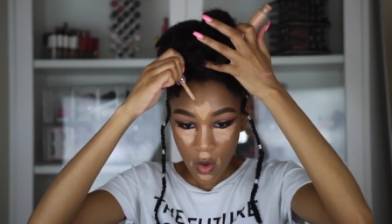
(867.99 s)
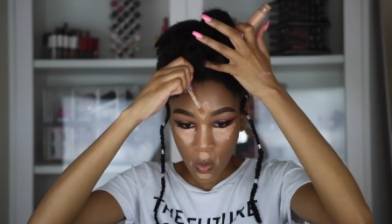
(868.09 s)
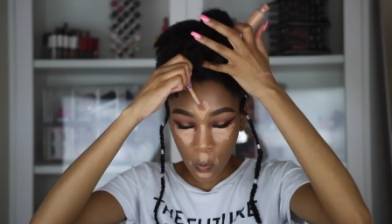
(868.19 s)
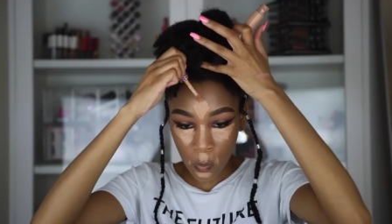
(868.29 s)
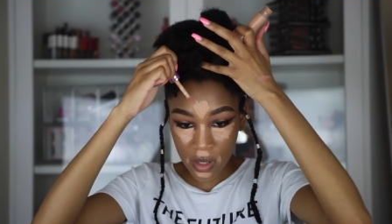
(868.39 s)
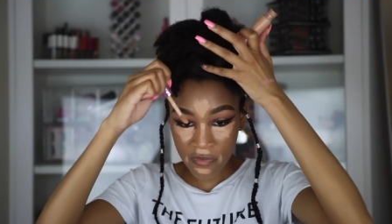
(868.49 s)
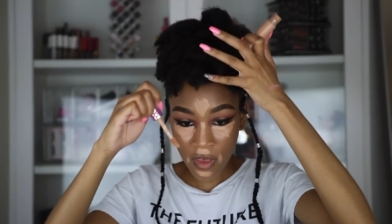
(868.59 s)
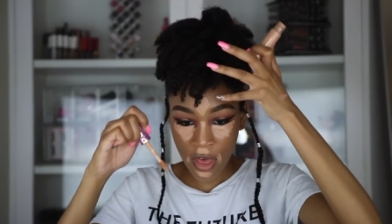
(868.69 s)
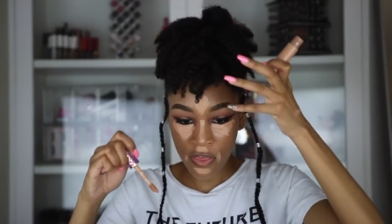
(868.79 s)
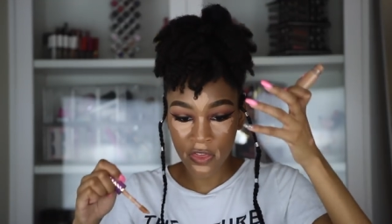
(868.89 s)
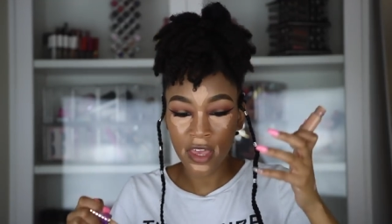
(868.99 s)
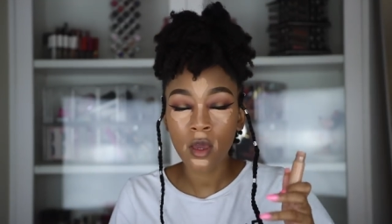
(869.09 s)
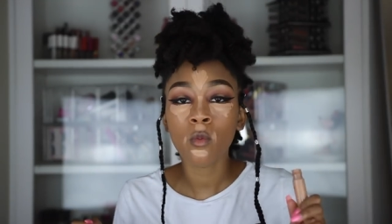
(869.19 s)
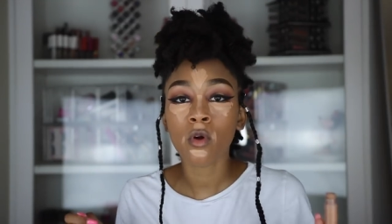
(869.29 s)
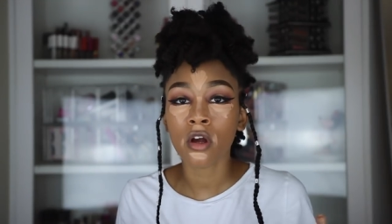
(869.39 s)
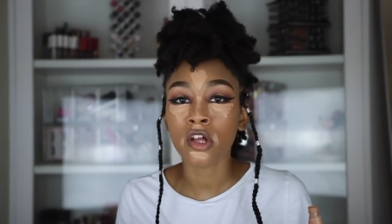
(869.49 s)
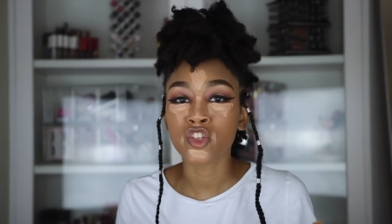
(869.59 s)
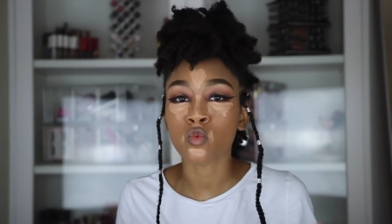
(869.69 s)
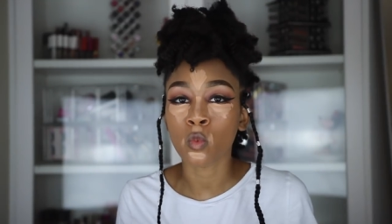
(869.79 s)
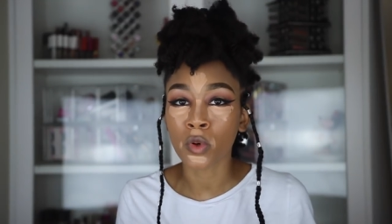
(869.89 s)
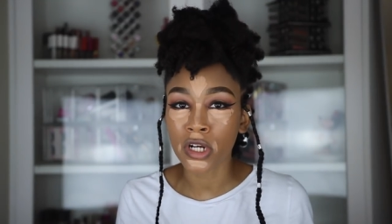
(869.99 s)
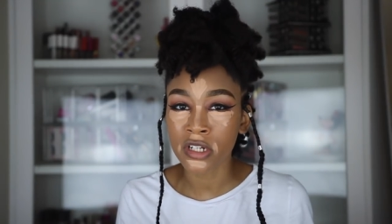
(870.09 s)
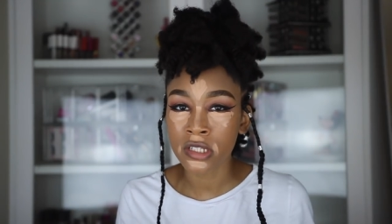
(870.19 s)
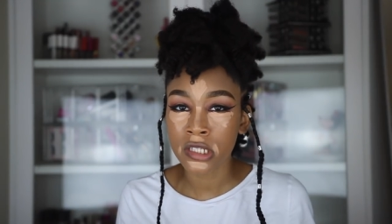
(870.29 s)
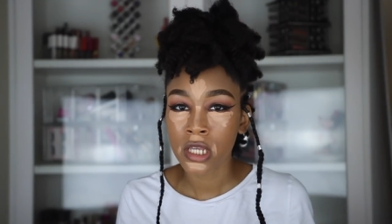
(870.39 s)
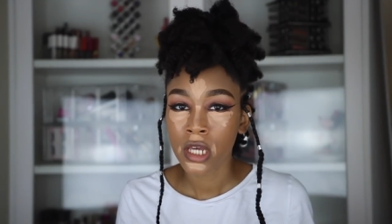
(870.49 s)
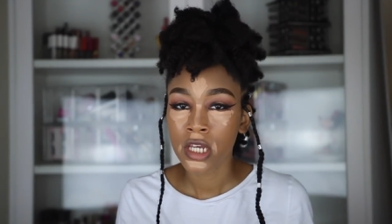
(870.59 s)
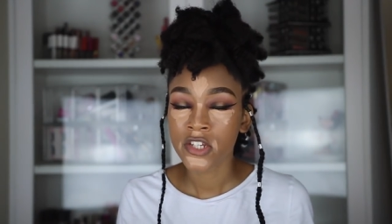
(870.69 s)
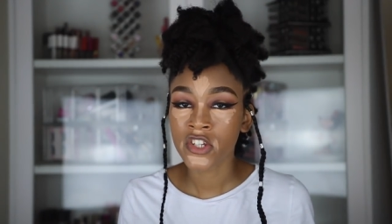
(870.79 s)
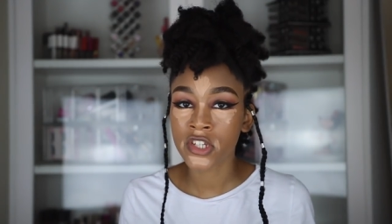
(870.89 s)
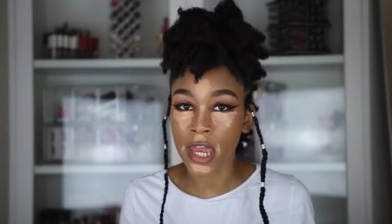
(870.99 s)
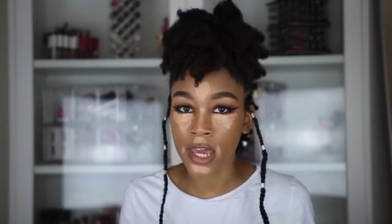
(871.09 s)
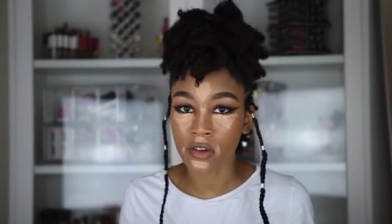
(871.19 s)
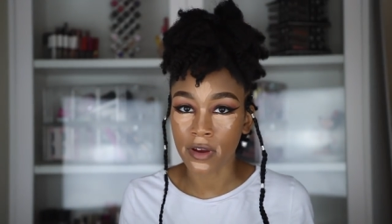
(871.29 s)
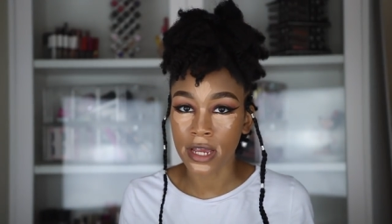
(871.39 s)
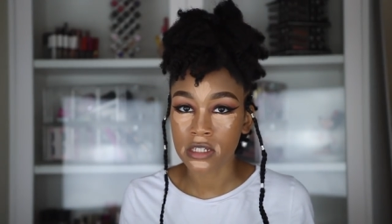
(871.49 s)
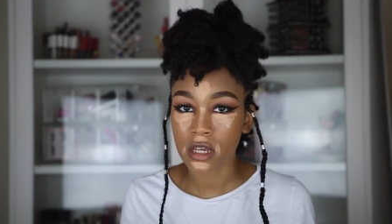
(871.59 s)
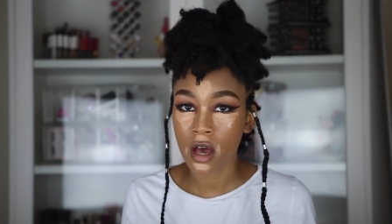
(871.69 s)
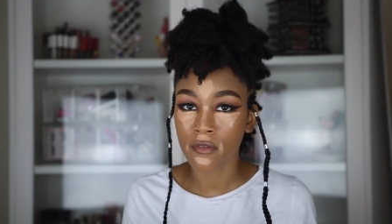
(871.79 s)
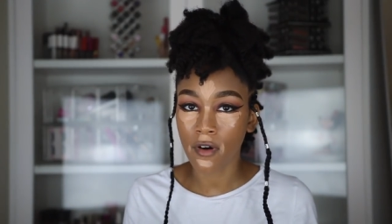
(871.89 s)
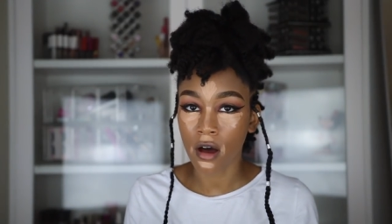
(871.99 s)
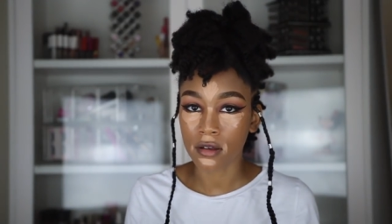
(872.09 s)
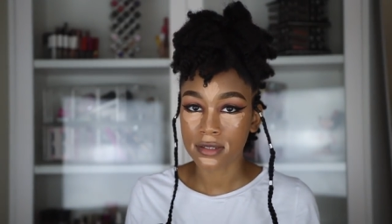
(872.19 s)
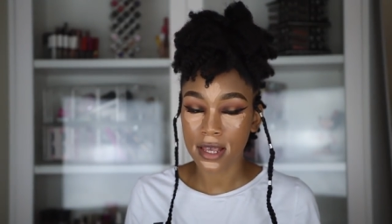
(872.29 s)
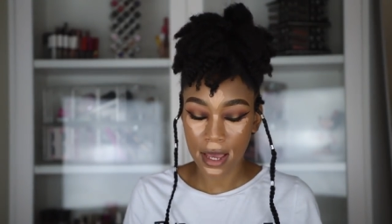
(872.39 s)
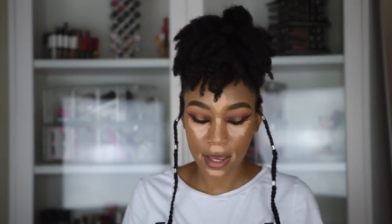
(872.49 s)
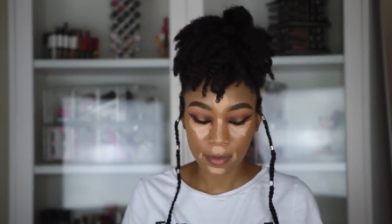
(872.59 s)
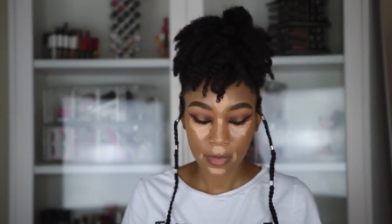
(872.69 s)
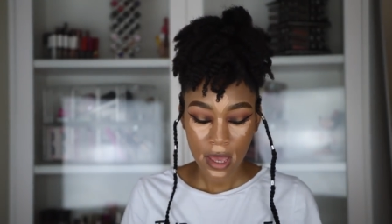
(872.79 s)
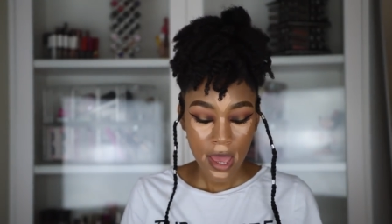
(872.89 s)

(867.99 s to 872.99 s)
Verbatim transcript: with the world's worst shade range of all time.